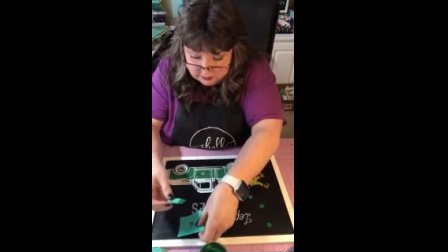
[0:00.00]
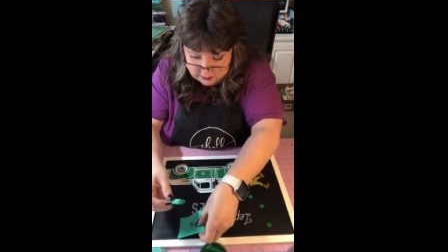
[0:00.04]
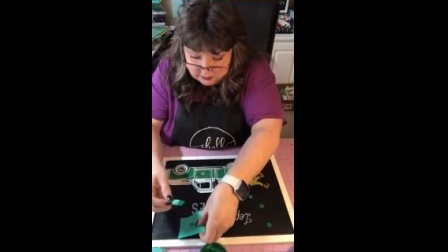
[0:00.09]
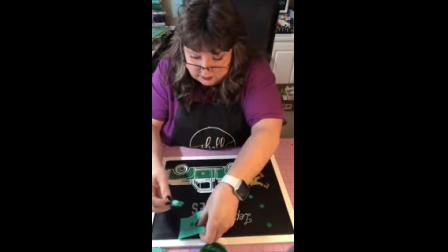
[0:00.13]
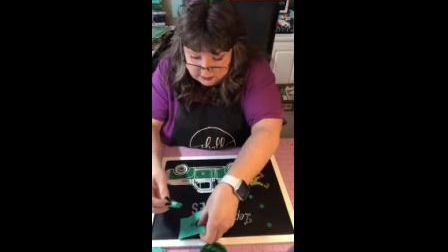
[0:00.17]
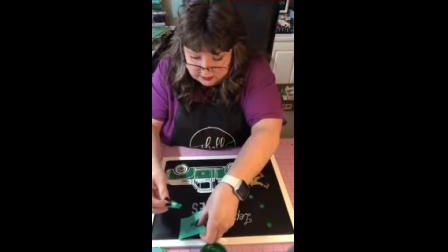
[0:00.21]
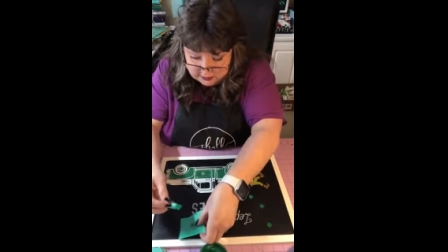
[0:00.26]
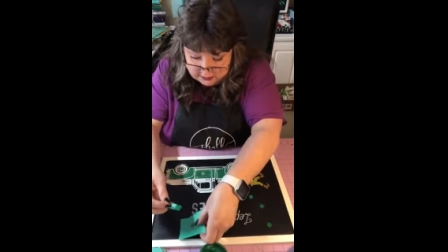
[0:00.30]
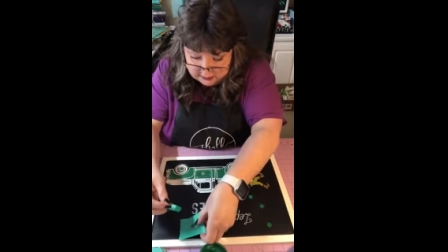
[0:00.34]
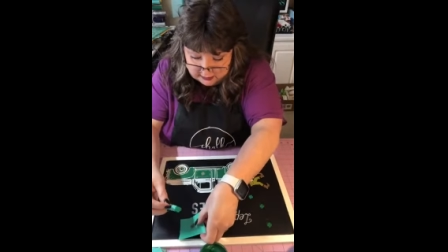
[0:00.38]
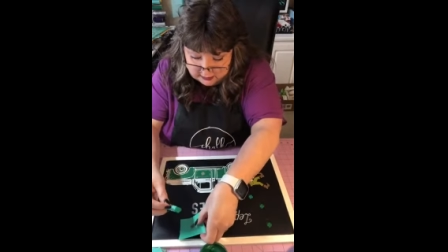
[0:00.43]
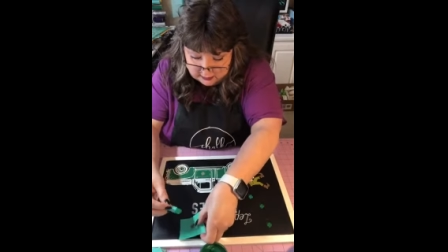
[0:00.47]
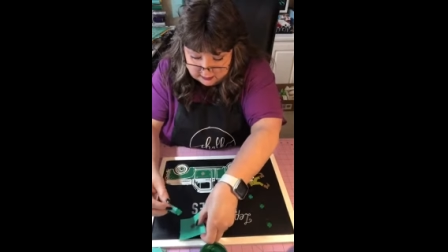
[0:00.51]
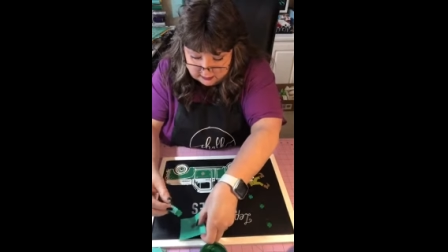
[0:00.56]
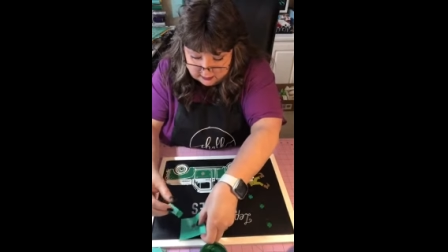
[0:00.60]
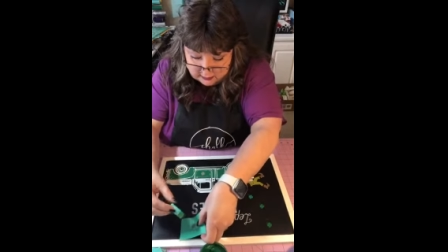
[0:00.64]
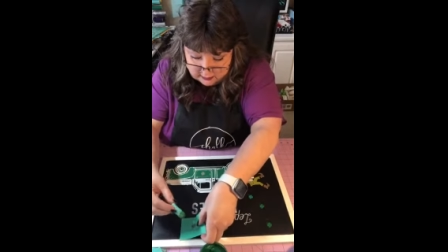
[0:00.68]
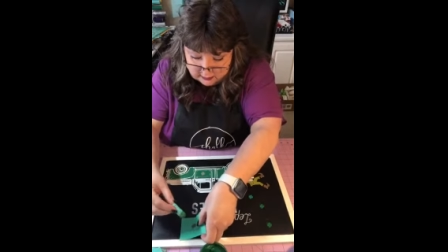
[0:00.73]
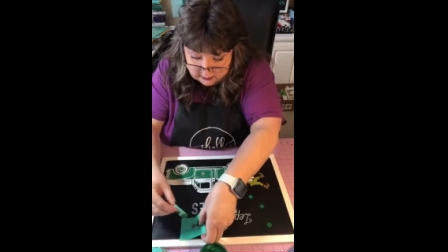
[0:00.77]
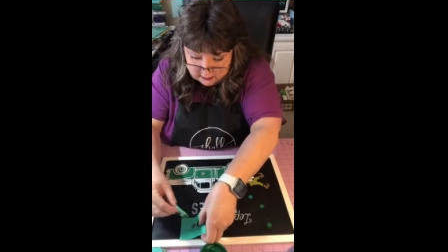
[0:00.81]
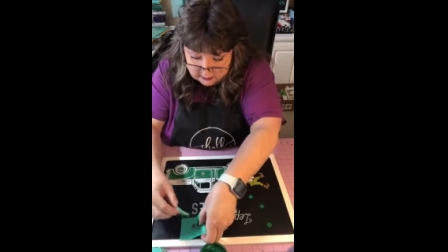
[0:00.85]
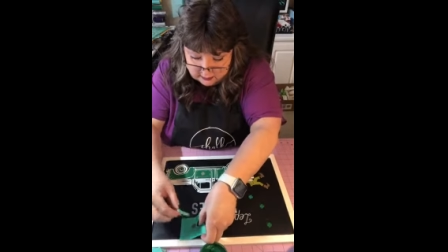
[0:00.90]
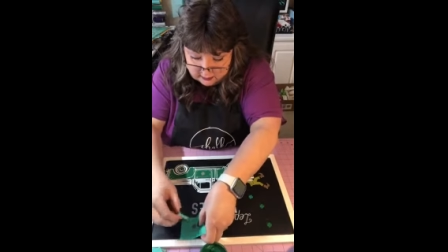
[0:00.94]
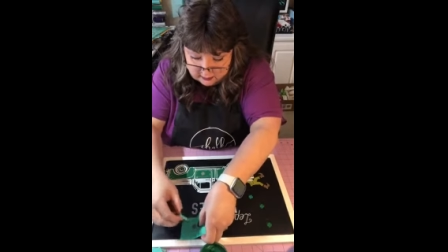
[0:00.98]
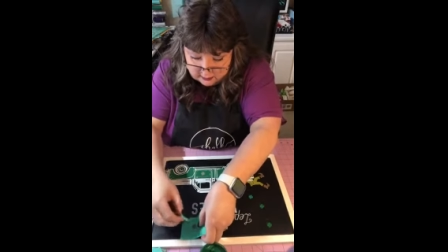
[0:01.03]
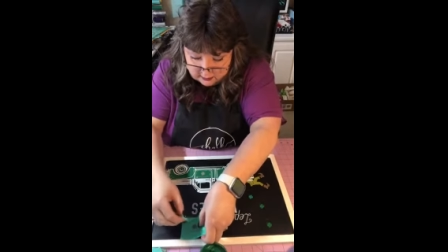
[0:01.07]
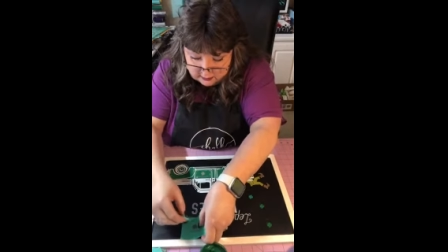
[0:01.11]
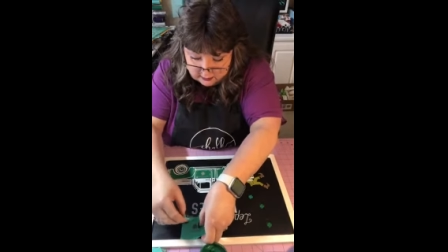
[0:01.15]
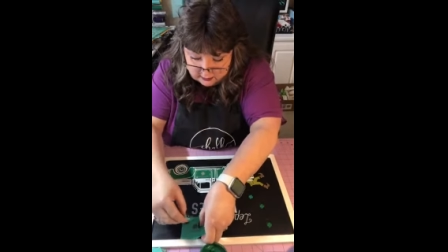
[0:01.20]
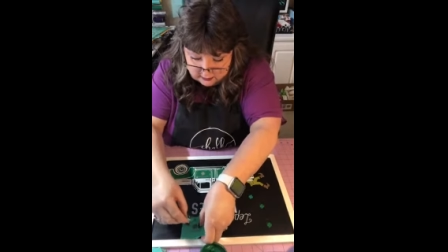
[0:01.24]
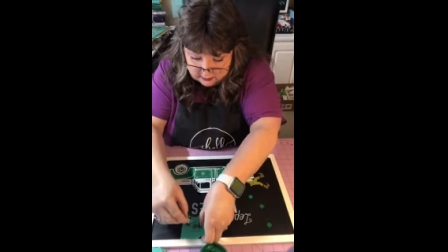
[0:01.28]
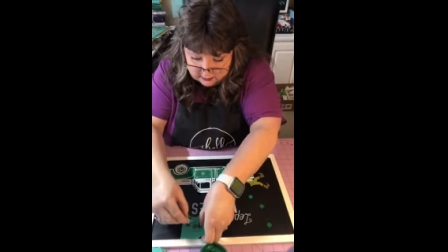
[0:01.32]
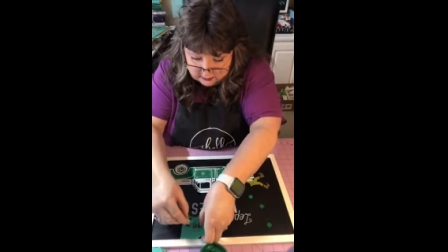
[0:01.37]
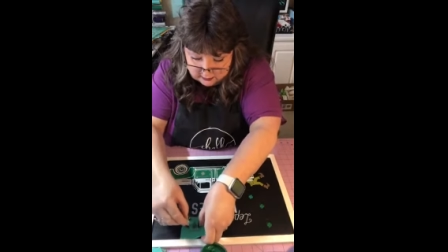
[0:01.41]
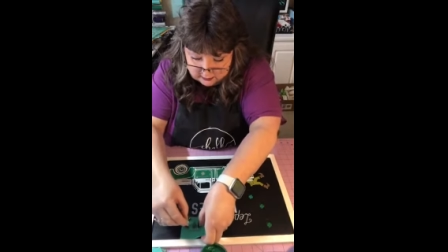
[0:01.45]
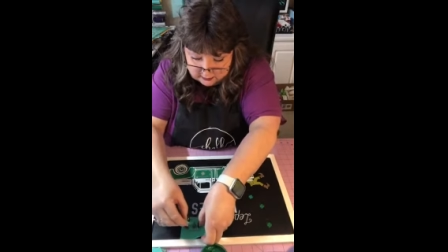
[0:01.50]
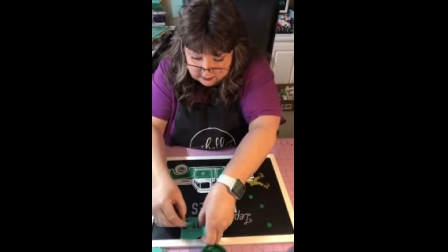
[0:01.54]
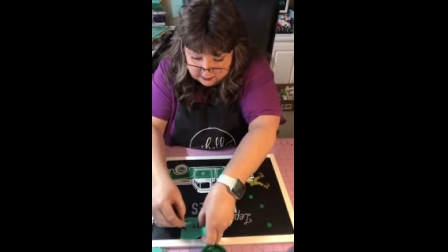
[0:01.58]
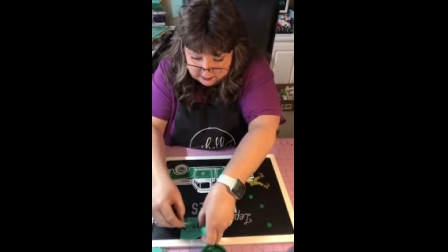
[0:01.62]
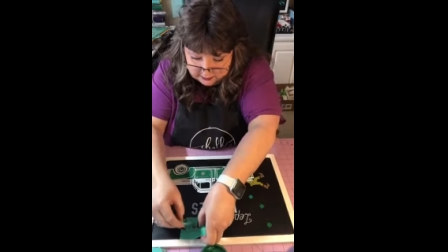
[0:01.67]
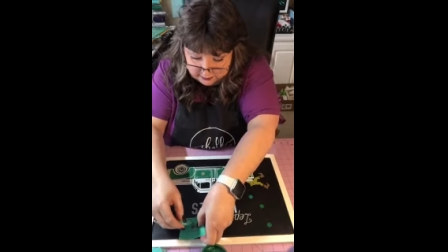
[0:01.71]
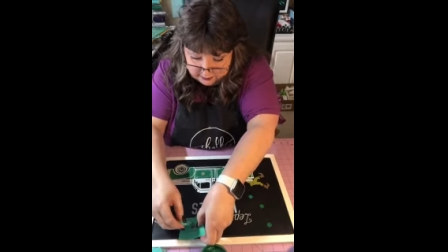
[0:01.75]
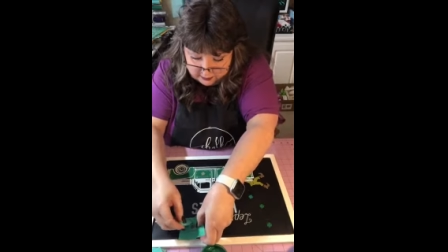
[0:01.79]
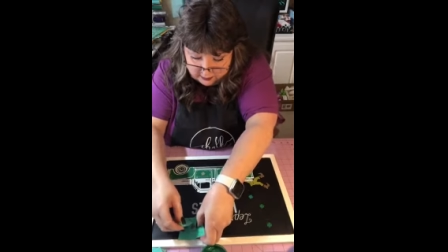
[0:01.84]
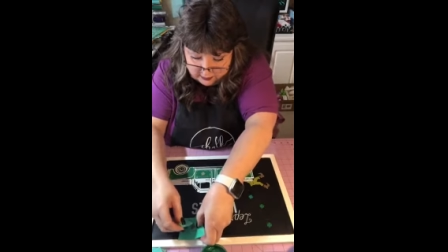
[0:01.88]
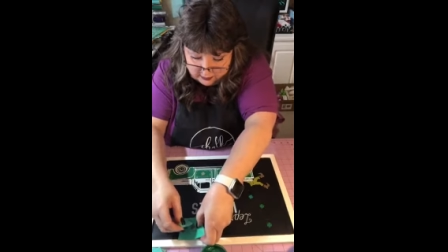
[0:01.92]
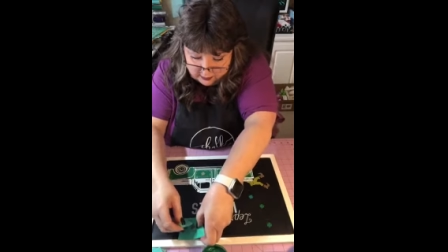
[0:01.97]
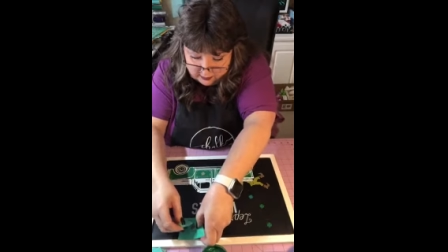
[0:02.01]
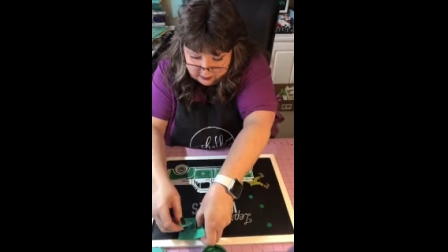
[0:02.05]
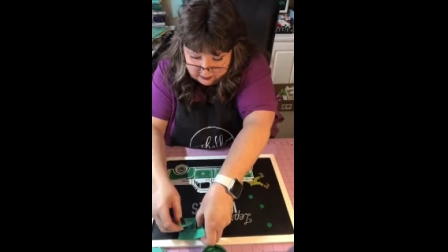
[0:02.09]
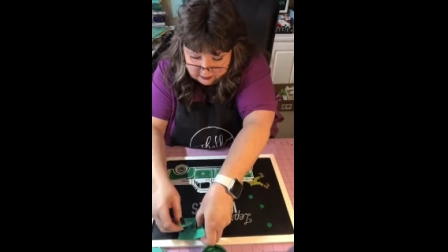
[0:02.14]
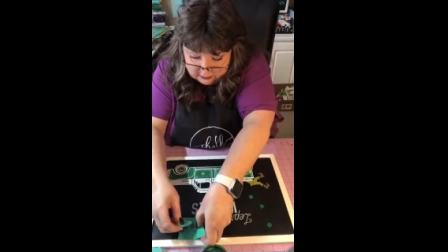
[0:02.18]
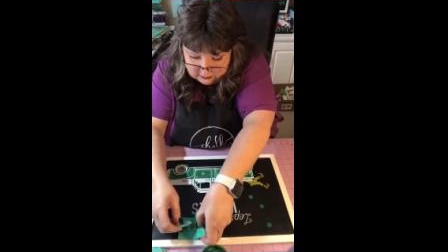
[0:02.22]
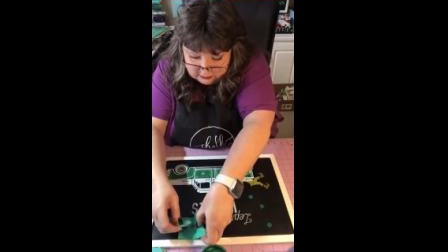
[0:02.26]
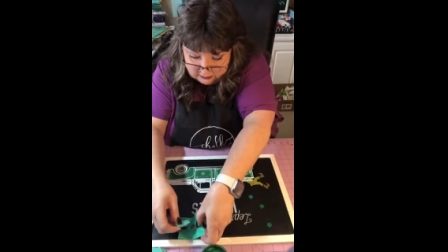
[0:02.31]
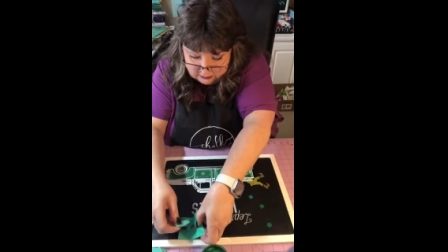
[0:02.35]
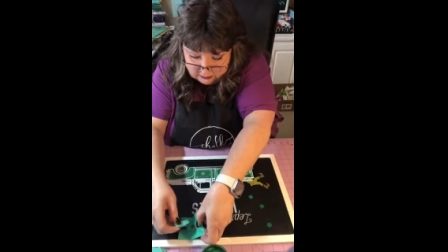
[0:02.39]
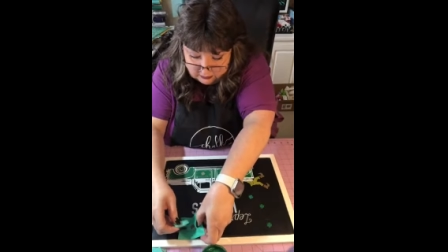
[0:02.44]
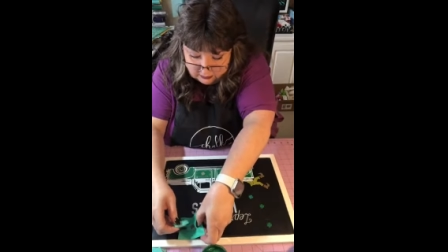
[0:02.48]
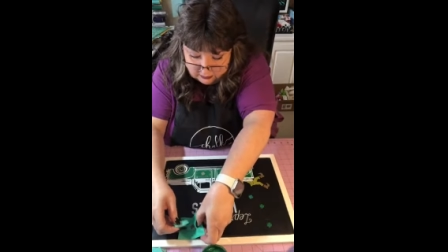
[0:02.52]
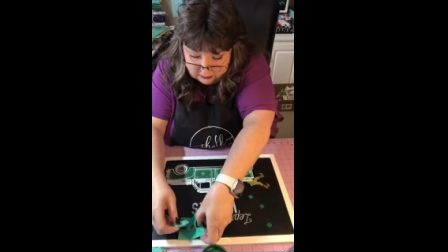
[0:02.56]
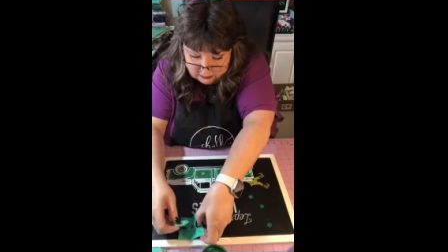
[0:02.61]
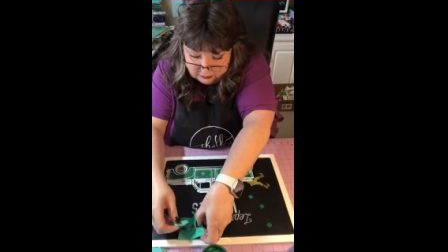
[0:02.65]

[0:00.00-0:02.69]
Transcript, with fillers: to my leprechaun. Ooh!